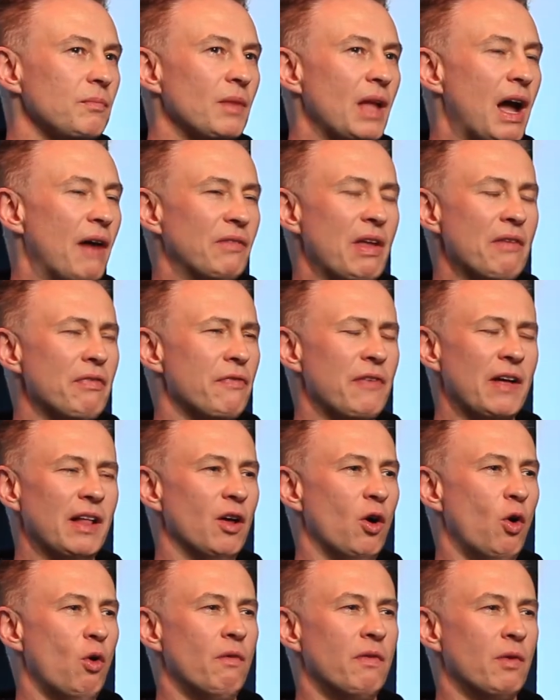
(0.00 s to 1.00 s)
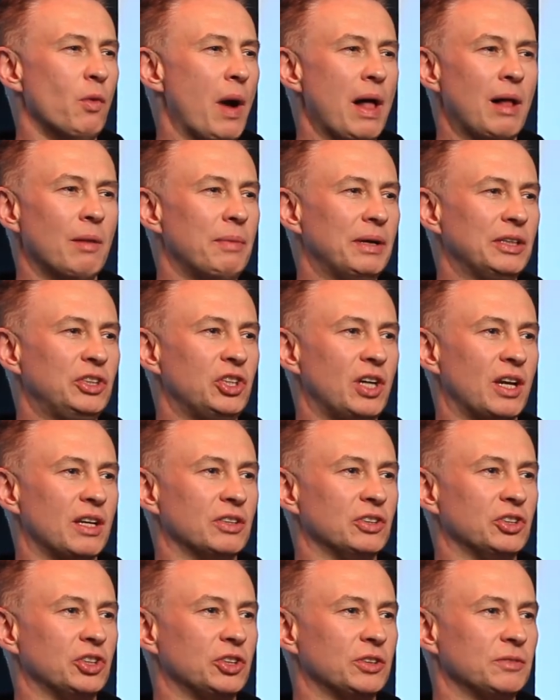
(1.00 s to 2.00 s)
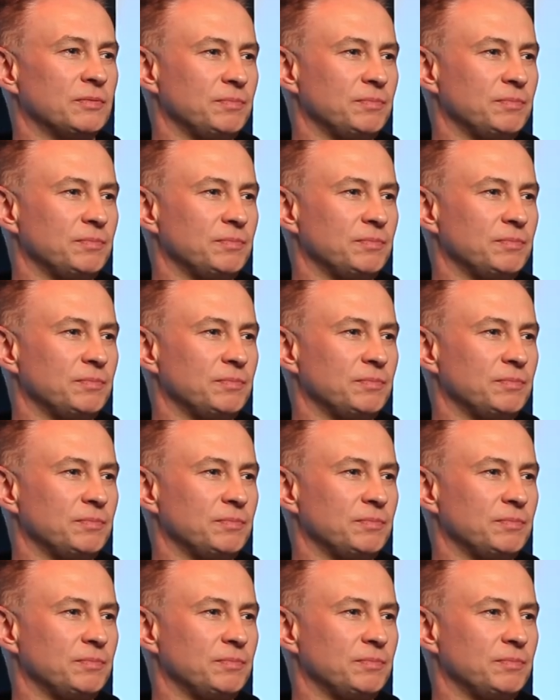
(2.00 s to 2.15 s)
I've never felt overwhelmed by challenge.